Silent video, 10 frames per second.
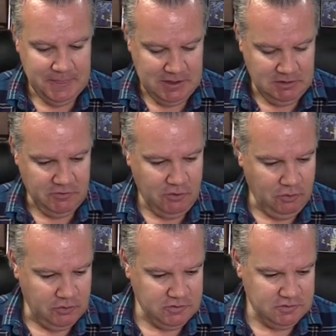And of
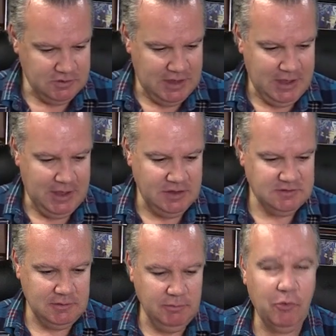course, uh, at
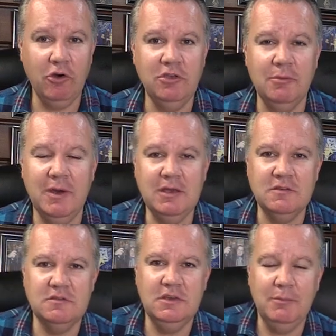some point you might
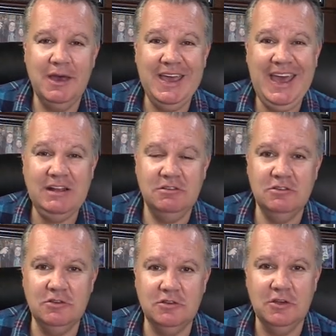see my
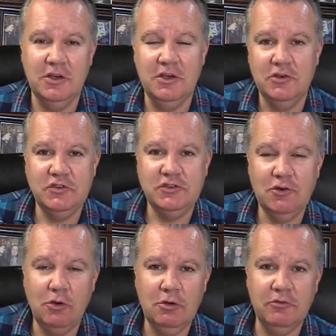edited
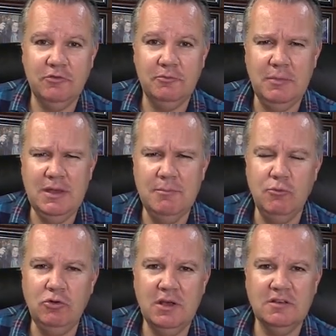shot of me
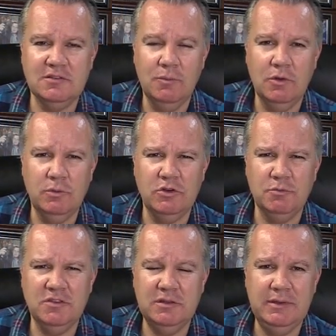mooning someone, which
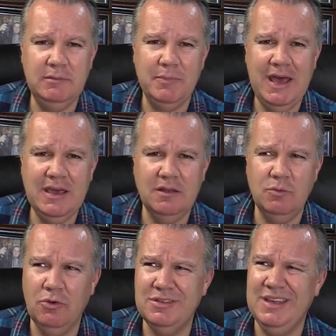must have been back in,
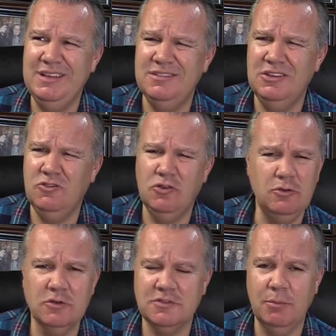what,
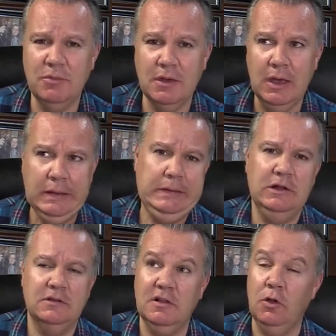92 or something.
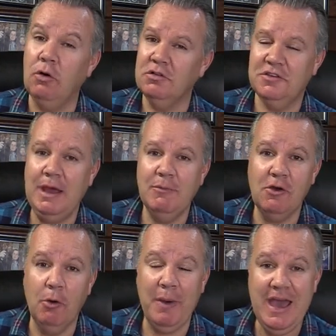It's a long time
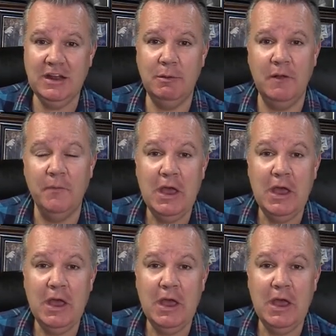ago. But anyway,